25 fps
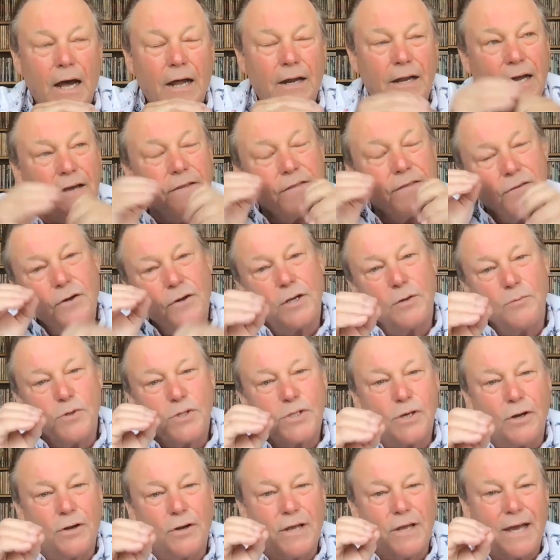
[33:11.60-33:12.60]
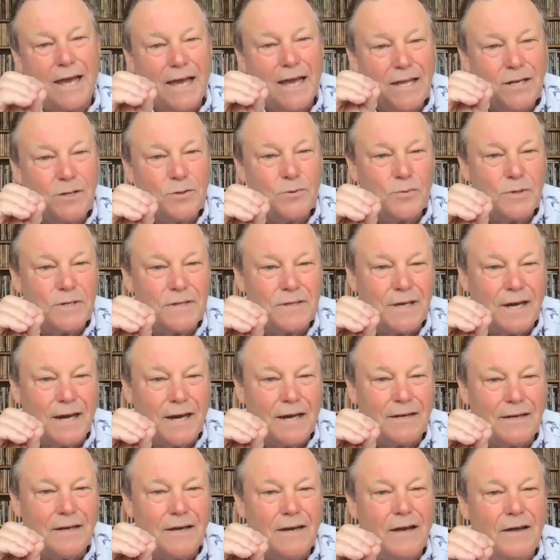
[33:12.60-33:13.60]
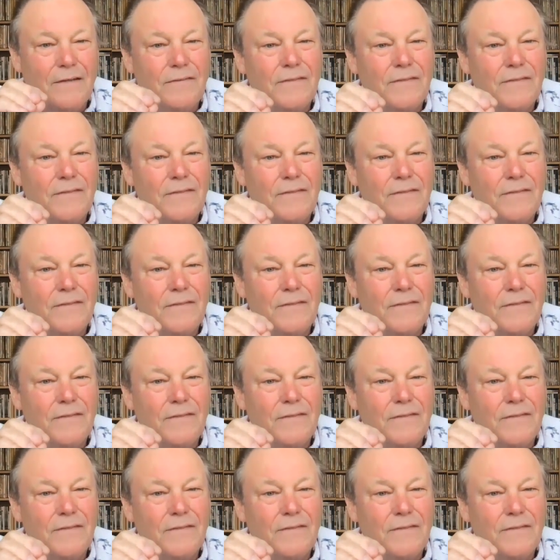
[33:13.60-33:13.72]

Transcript: And I thought it was going to end with that.